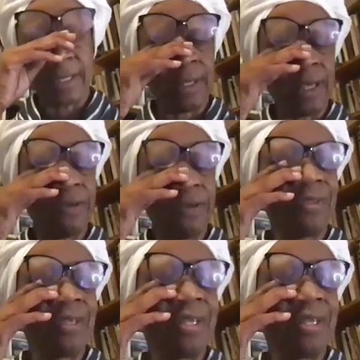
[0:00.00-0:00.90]
think of
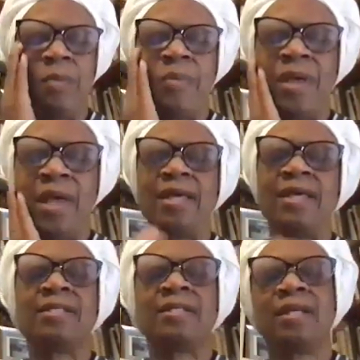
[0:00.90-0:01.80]
this step
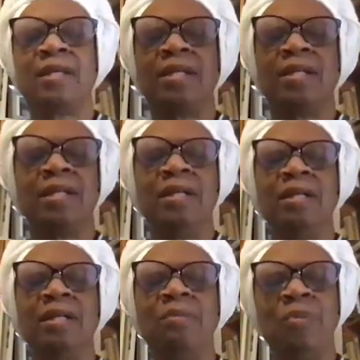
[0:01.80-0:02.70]
as
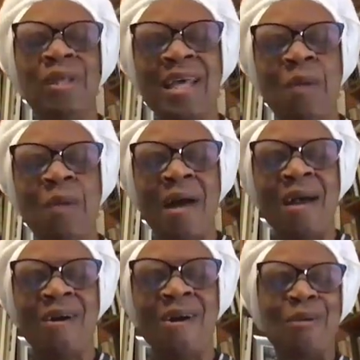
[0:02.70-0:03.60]
putting down my
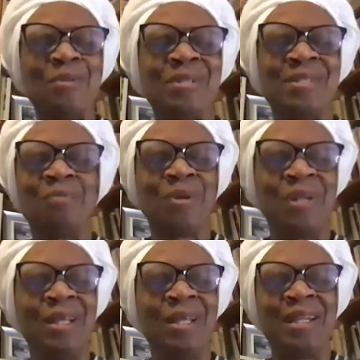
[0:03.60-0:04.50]
arms,
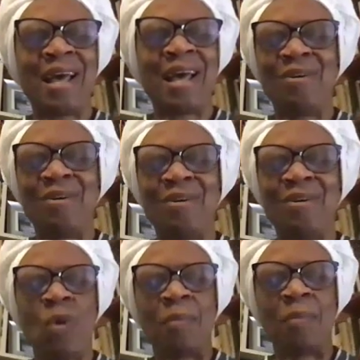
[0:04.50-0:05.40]
putting down
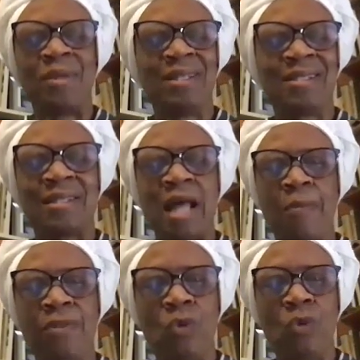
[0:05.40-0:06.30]
the weapons,
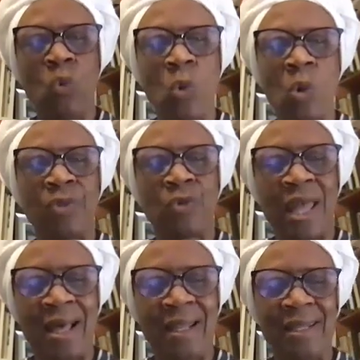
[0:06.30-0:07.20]
stopping the war with
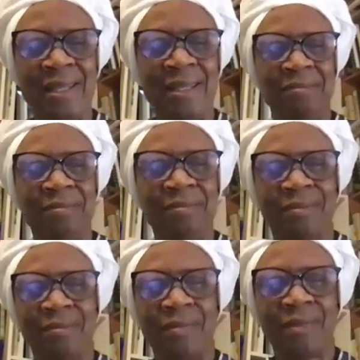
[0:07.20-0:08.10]
reality.
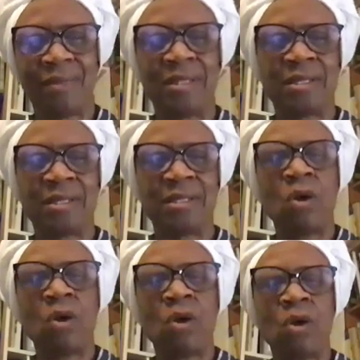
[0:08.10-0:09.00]

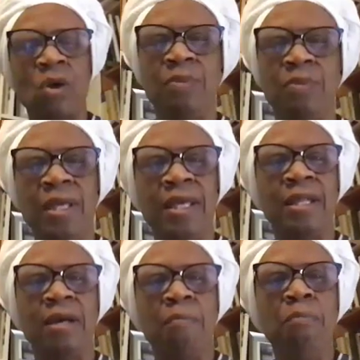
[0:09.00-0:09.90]
So easy to be
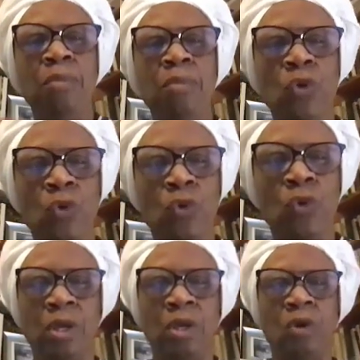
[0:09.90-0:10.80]
in a mood
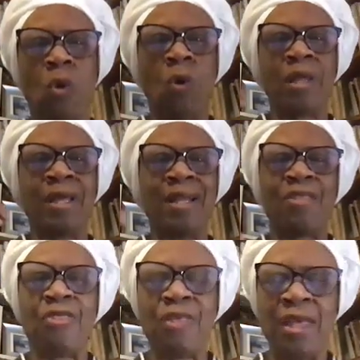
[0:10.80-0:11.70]
or in a
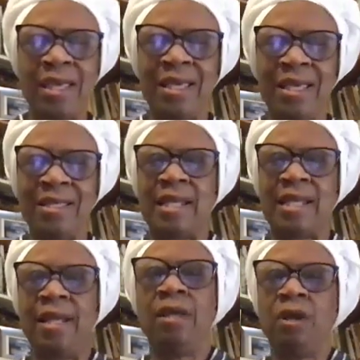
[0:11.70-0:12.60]
thinking
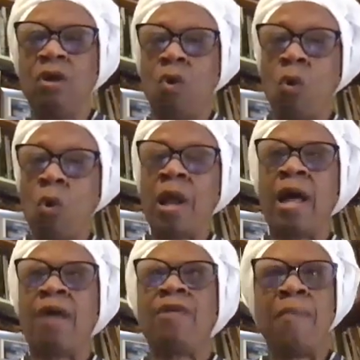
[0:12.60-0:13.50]
set or
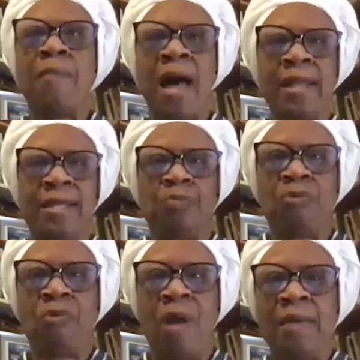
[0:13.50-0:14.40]
have our bodies
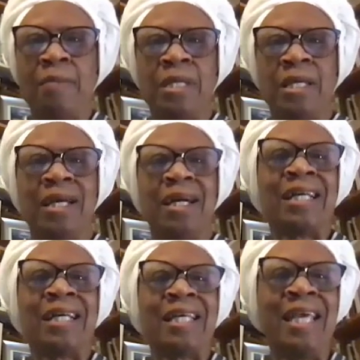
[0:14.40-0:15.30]
primed
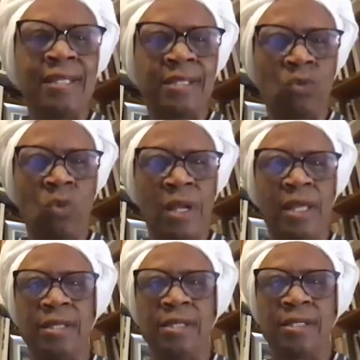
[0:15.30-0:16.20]
against what
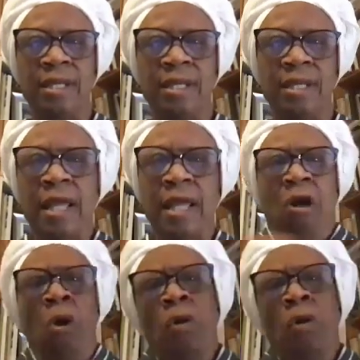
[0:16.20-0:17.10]
is. It's like,
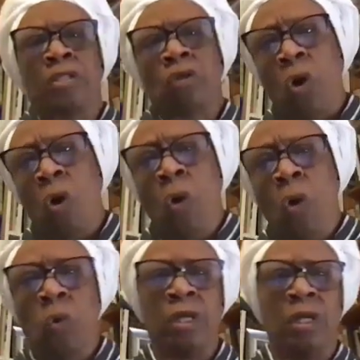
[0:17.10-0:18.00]
oh, it's so
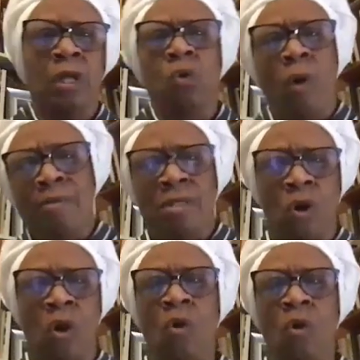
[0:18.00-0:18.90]
cold. Oh, I'm so
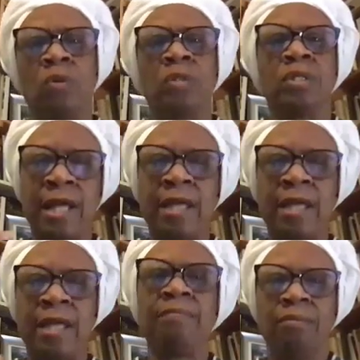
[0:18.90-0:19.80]
cold. It's like,
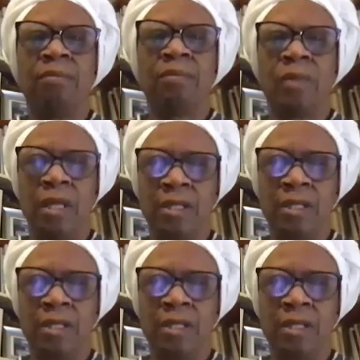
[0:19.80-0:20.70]
it's
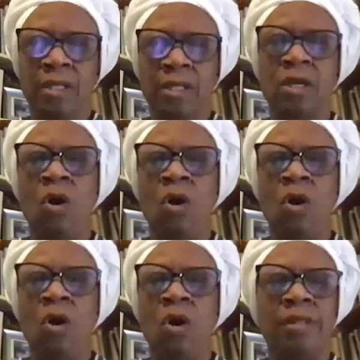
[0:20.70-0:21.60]
cold.
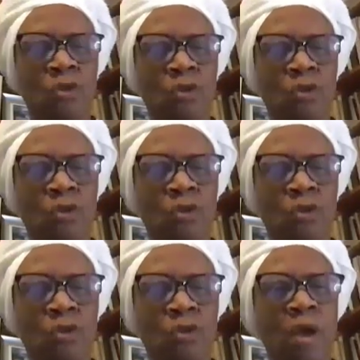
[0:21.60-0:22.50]
And then you have
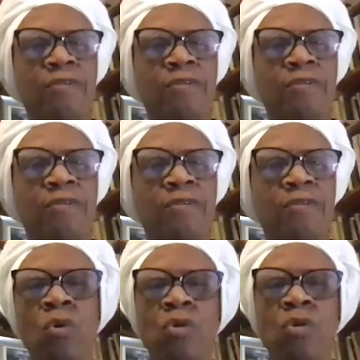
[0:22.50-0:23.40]
a choice. How
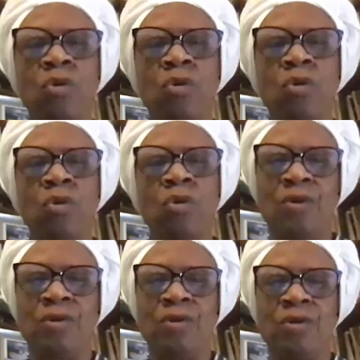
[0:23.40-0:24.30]
will you make
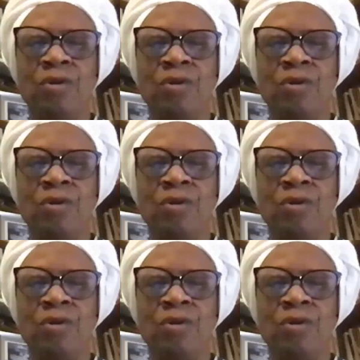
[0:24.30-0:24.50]
yourself?